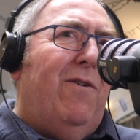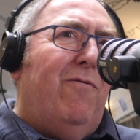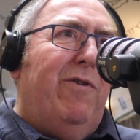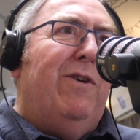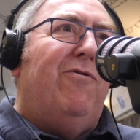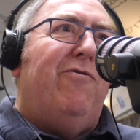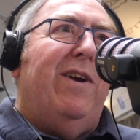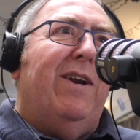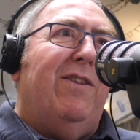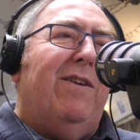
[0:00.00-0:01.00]
Real
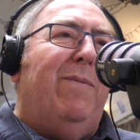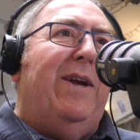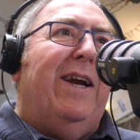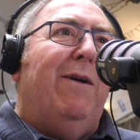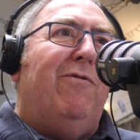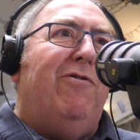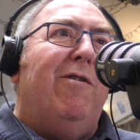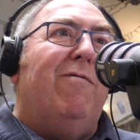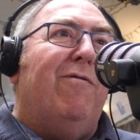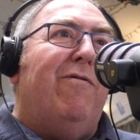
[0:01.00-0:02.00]
strength is being able to
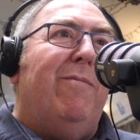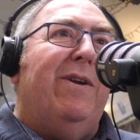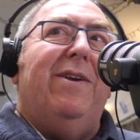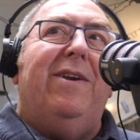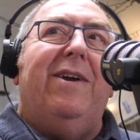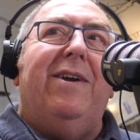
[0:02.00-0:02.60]
show vulnerability.